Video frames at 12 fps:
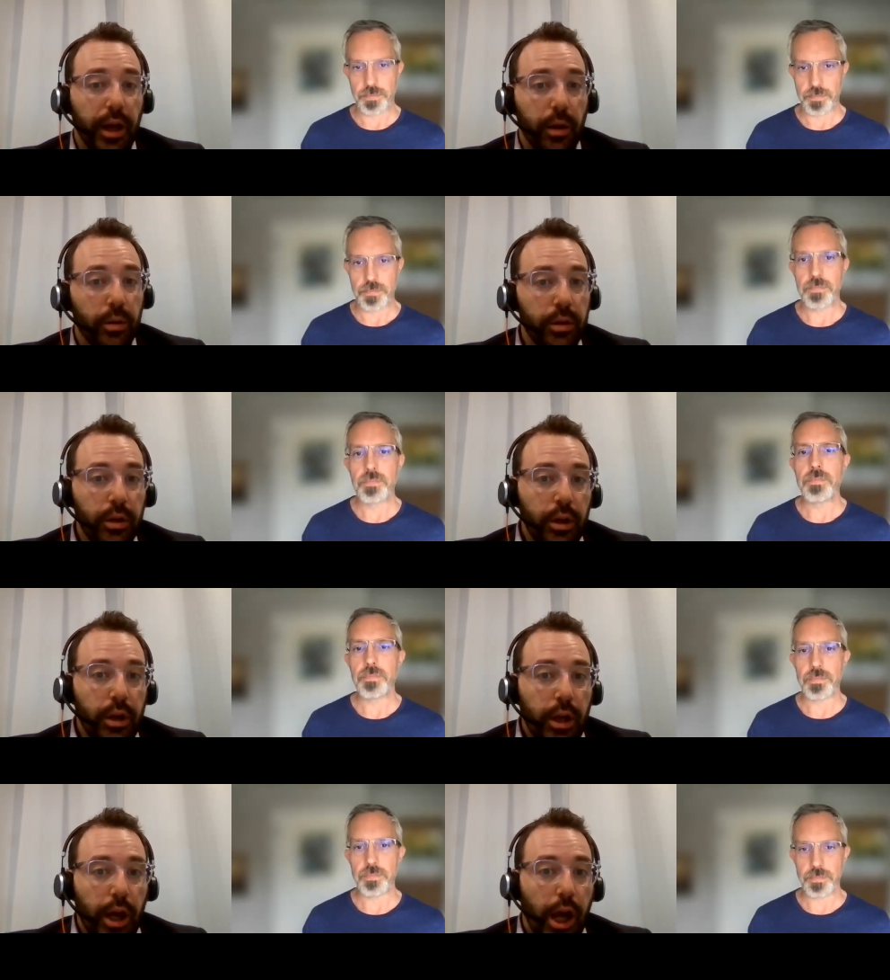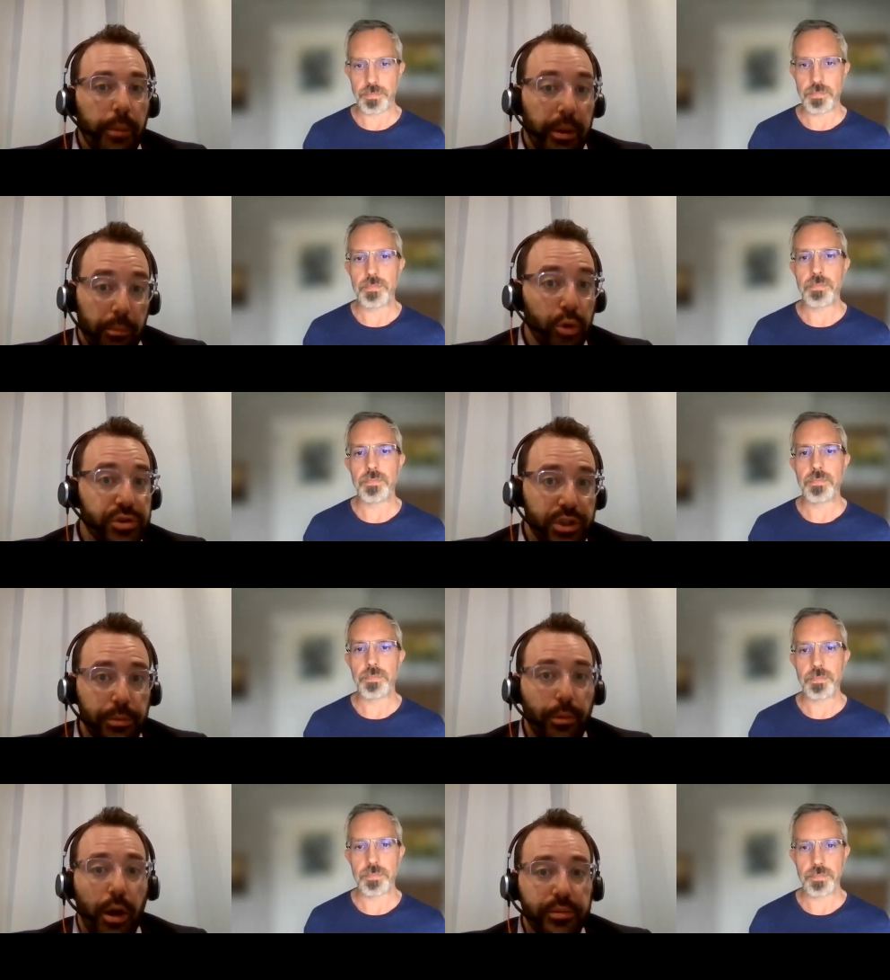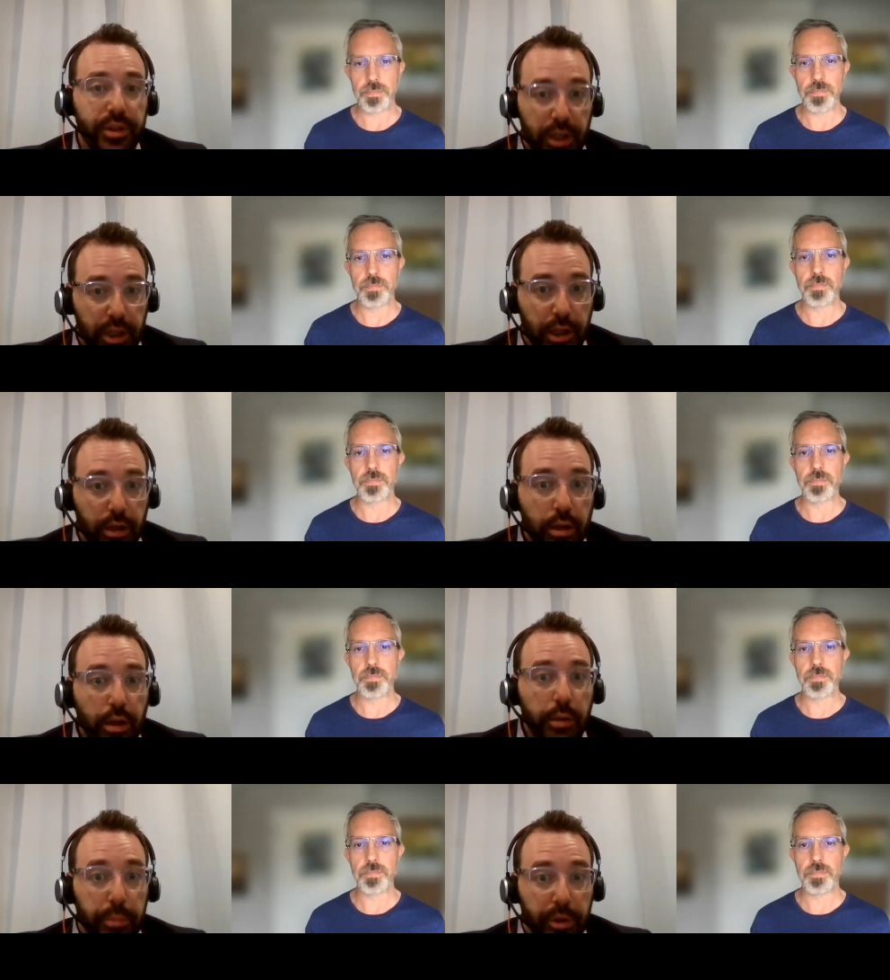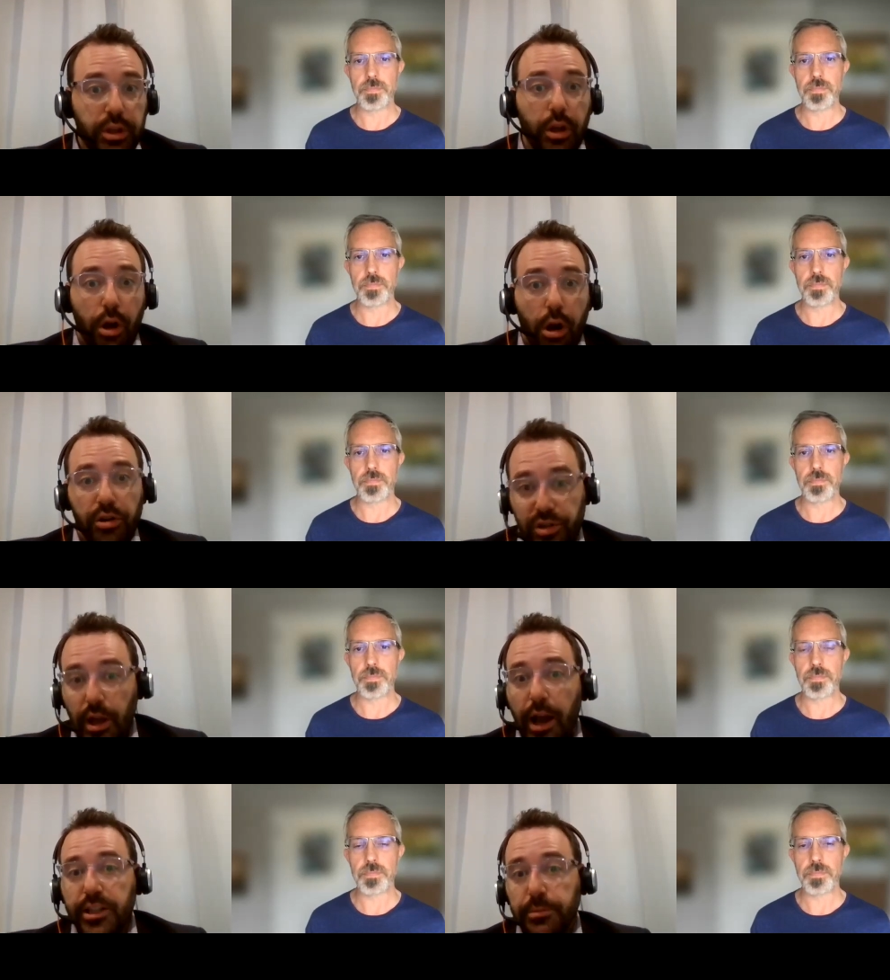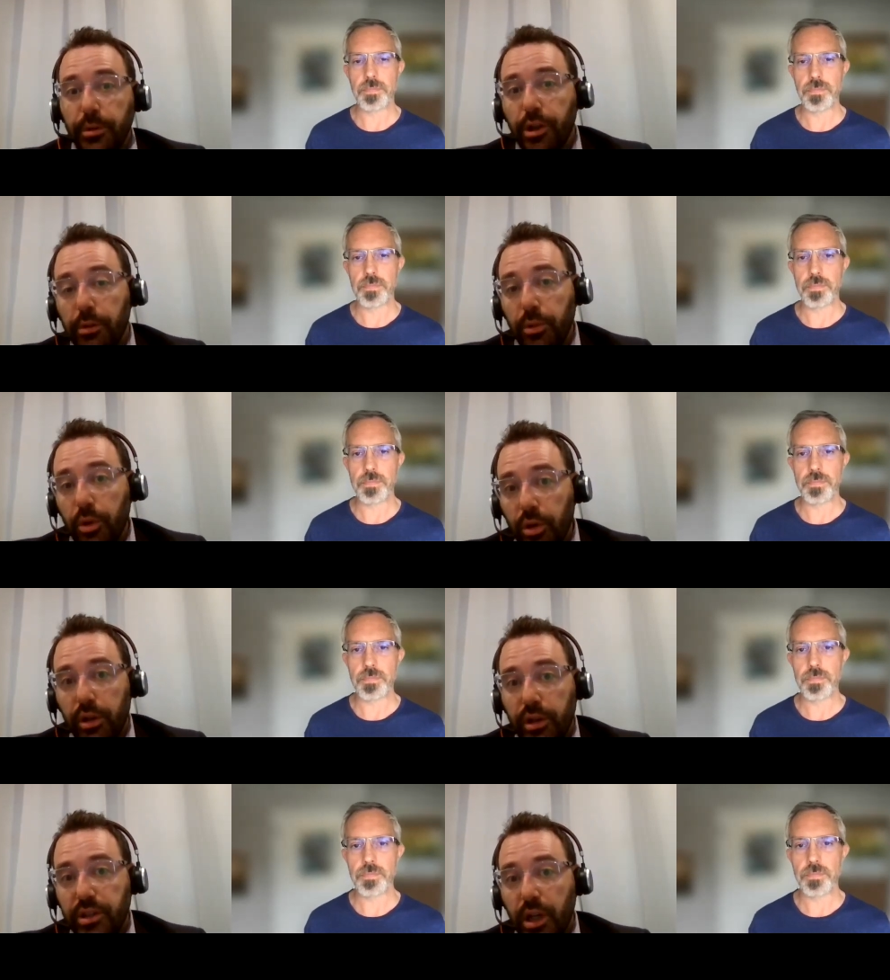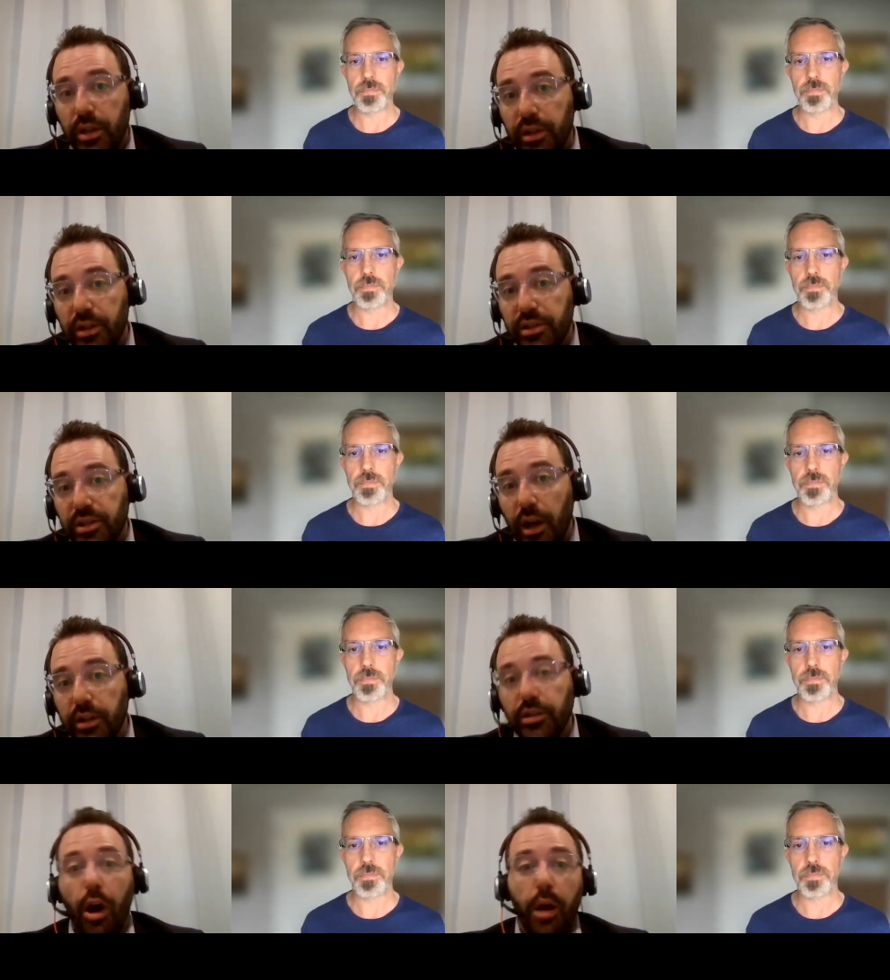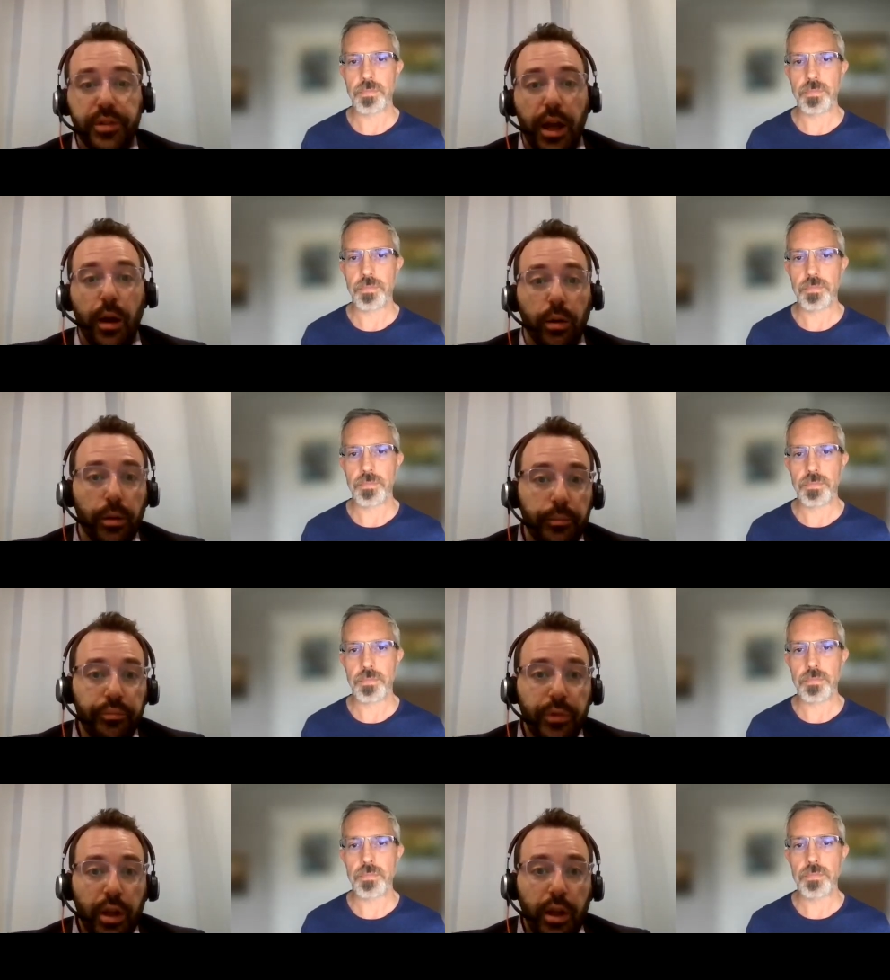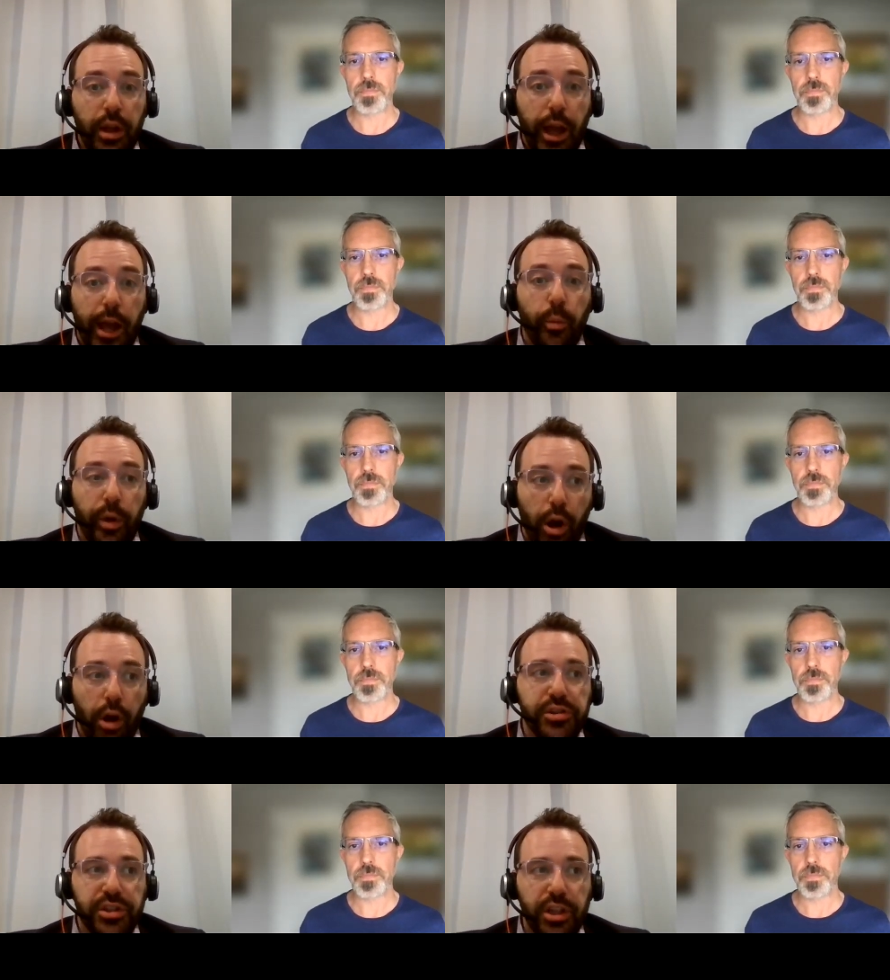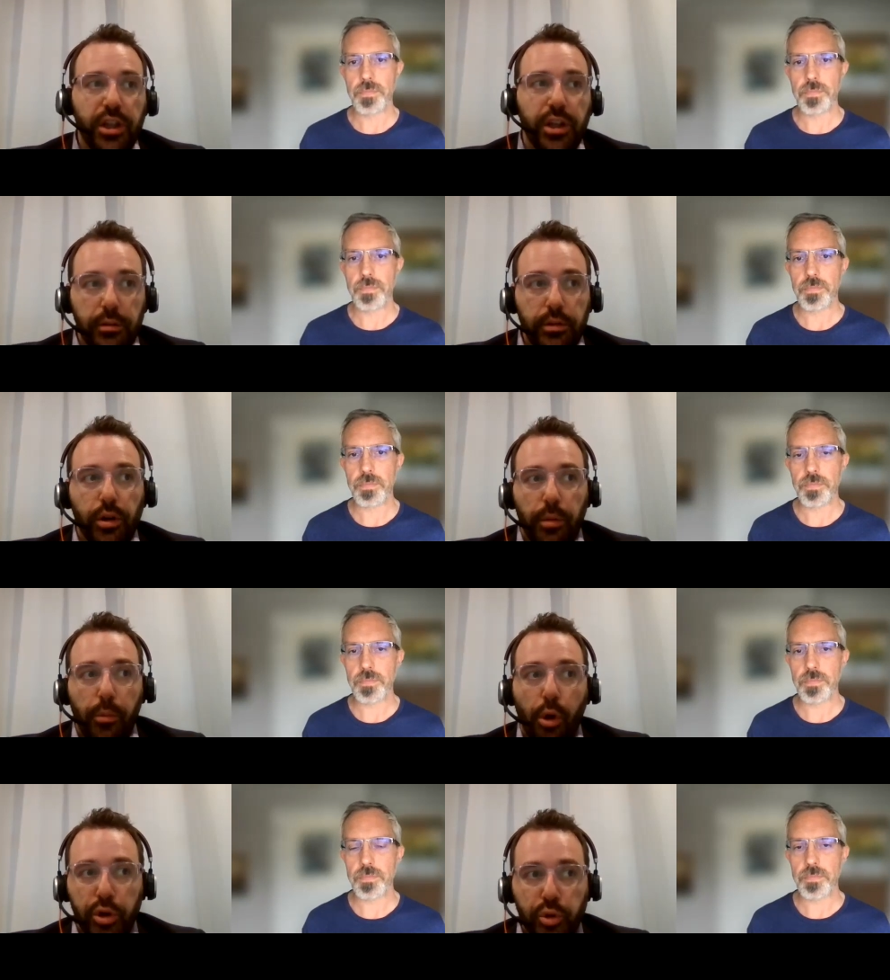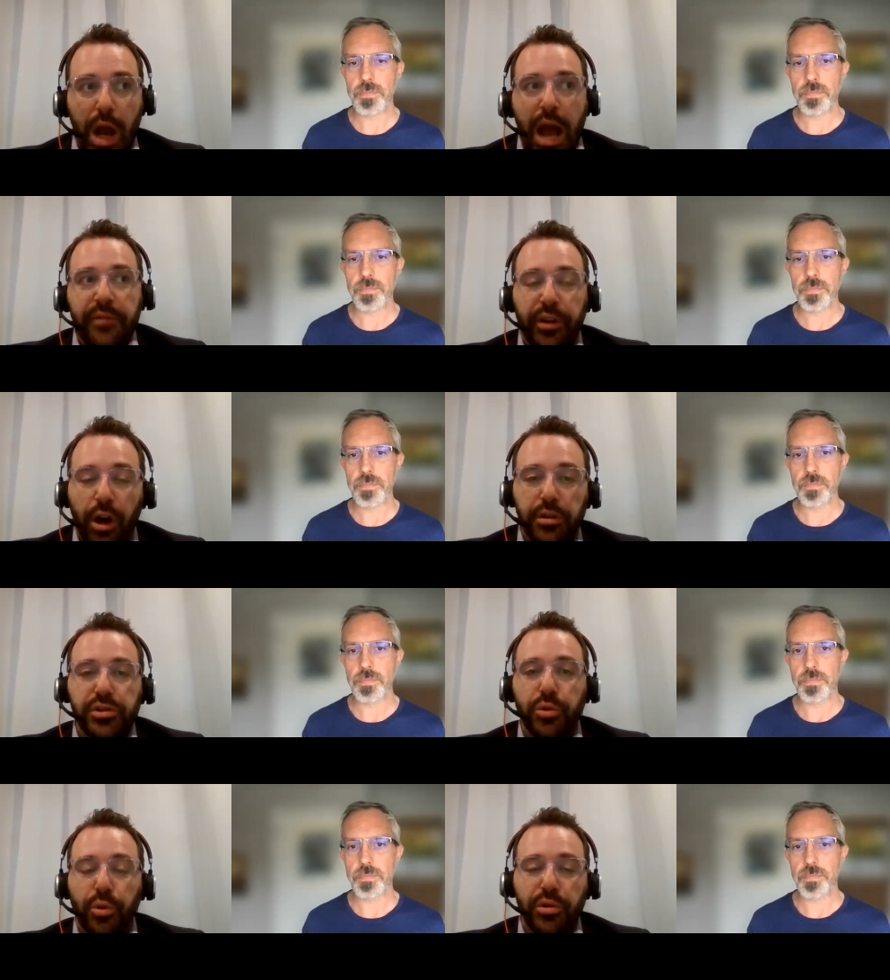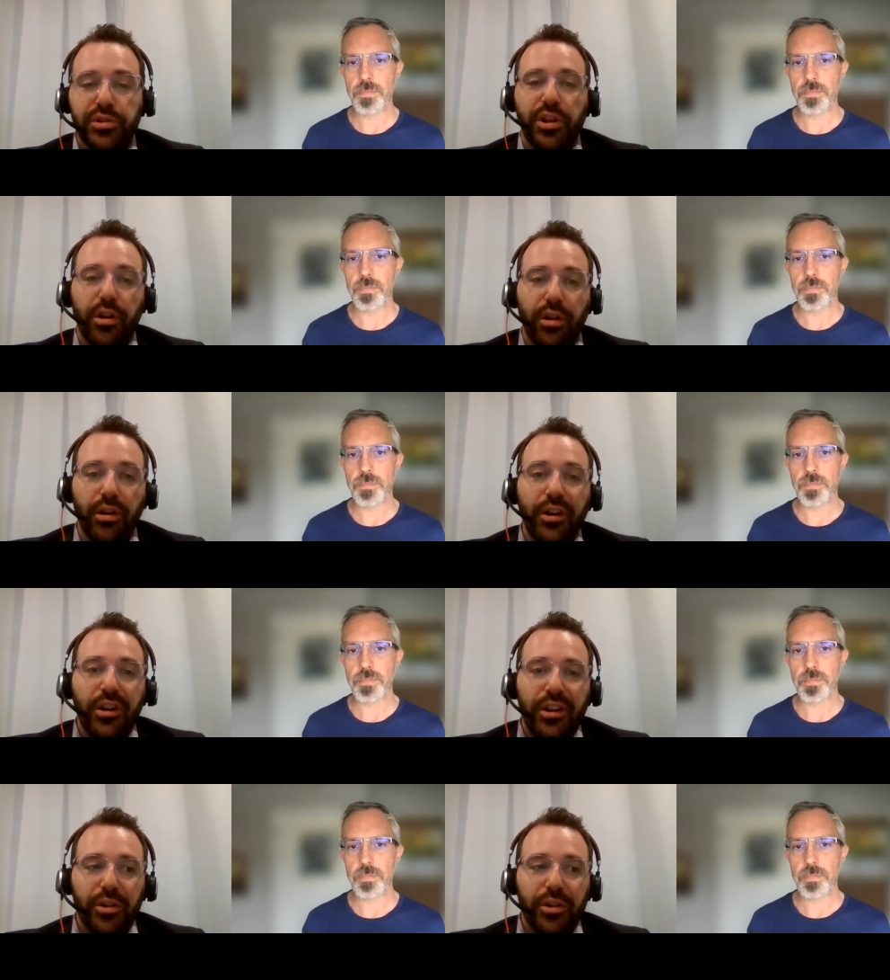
Speaker 1: out, mm-hmm. um, and most of them opted in. But there are sizable communities that decided to opt out, and we are seeing you know more traffic on stores that are you